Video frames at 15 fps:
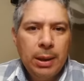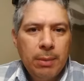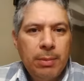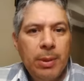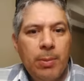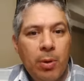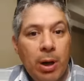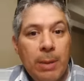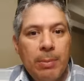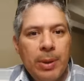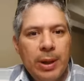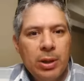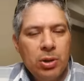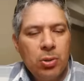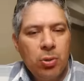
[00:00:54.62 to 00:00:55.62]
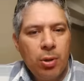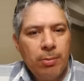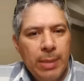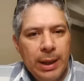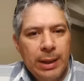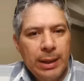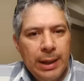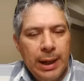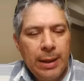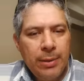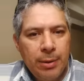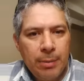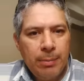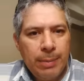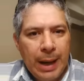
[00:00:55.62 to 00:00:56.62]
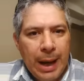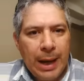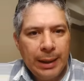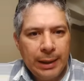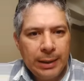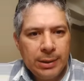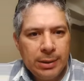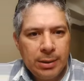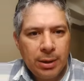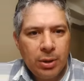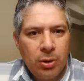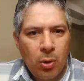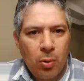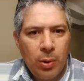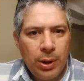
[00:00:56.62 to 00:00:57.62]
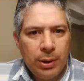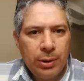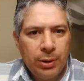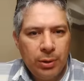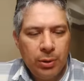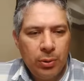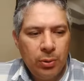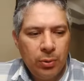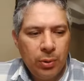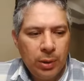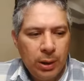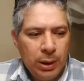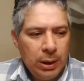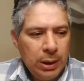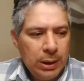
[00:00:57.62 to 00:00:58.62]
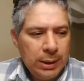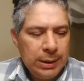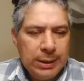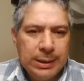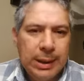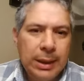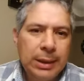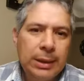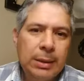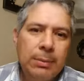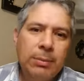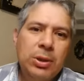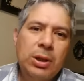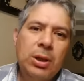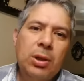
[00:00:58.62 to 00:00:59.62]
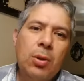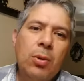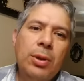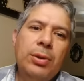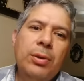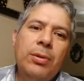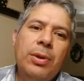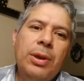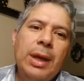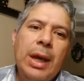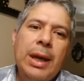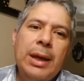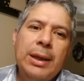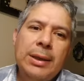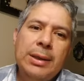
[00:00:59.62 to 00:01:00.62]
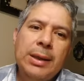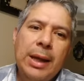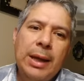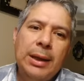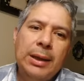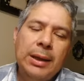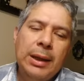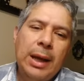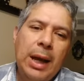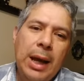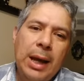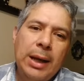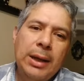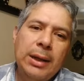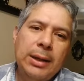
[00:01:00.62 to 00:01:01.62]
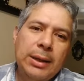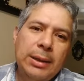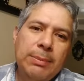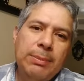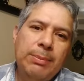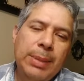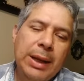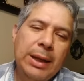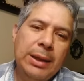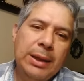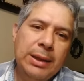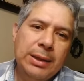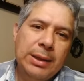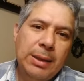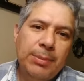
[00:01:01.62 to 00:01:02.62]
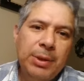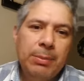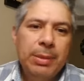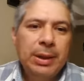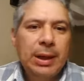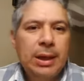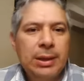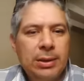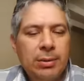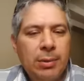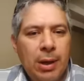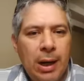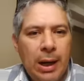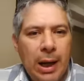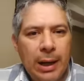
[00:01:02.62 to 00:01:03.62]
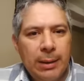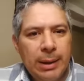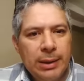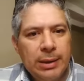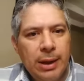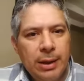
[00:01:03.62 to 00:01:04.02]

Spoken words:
People are being tormented in their bodies. They're going through symptoms. They're going through things. And then something began to, I began to